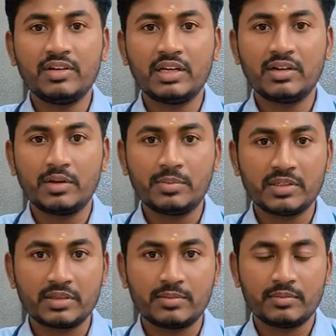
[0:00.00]
will develop
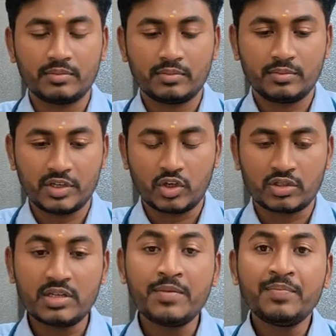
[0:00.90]
patient?
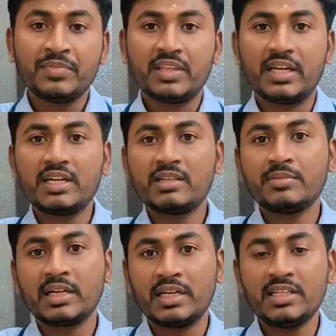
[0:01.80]
Because there are
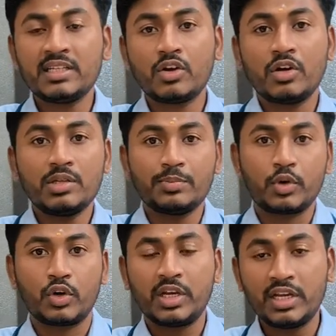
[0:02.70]
some condition called
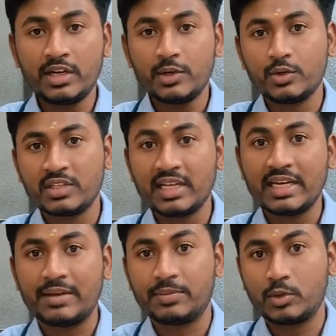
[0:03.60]
protein
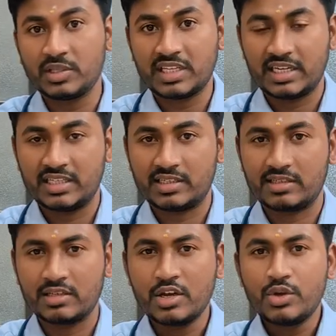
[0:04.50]
losing nephropathy
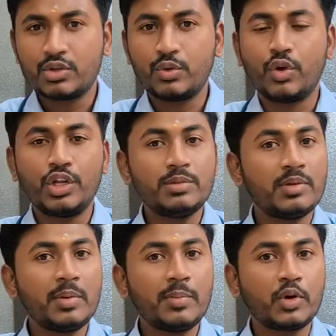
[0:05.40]
conditions. So what is
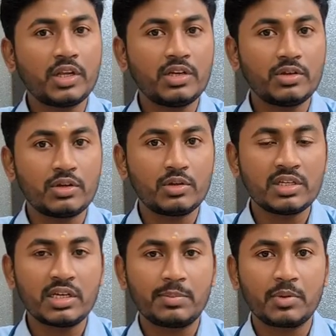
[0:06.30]
meant by protein
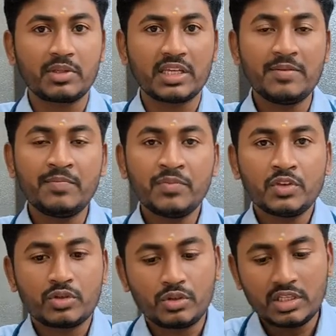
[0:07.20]
losing nephropathy?
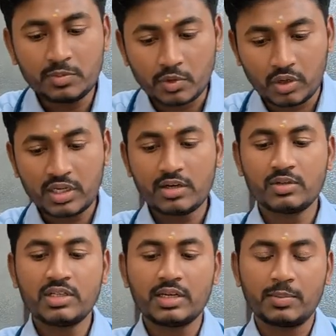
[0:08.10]
So this protein
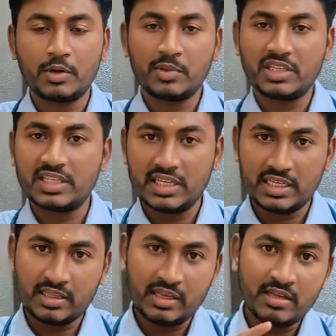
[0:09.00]
losing nephropathy
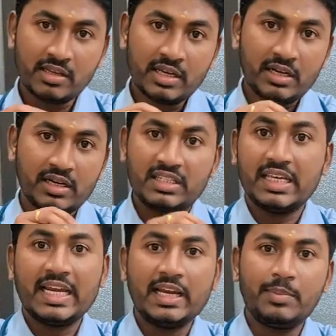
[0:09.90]
seen in the
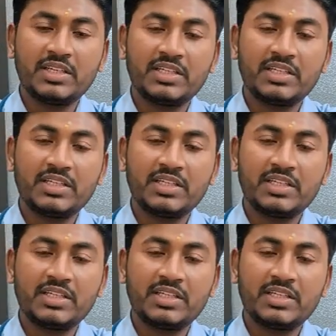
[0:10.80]
CKD